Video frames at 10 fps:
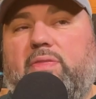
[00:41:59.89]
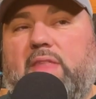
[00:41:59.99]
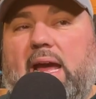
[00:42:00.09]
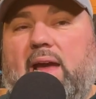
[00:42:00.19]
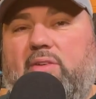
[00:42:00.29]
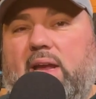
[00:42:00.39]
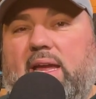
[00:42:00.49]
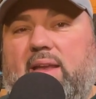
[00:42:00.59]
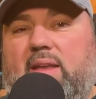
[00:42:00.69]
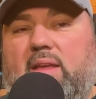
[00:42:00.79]
They either
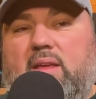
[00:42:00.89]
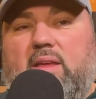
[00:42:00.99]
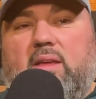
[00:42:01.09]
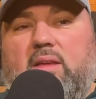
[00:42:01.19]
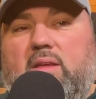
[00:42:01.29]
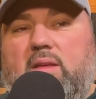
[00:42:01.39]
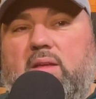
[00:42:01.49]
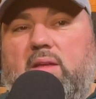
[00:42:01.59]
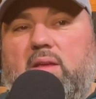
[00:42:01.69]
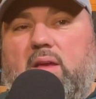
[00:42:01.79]
had
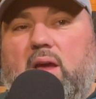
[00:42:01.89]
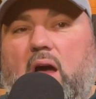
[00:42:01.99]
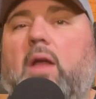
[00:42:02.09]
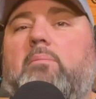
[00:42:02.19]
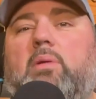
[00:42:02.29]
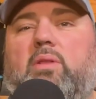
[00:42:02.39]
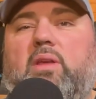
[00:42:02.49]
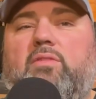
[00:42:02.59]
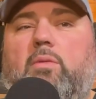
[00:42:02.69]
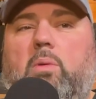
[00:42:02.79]

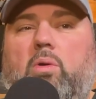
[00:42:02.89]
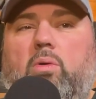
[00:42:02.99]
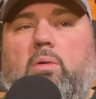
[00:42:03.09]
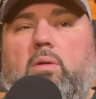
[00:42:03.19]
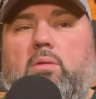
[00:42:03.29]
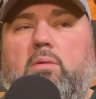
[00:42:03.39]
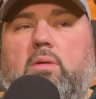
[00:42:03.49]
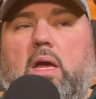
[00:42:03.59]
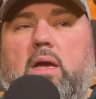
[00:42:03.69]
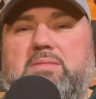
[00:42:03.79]
unbelievable
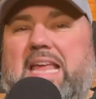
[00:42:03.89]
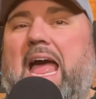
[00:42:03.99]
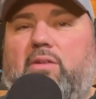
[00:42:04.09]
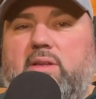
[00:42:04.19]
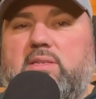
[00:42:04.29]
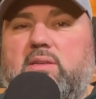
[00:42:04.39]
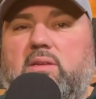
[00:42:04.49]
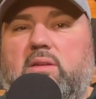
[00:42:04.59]
uh, talent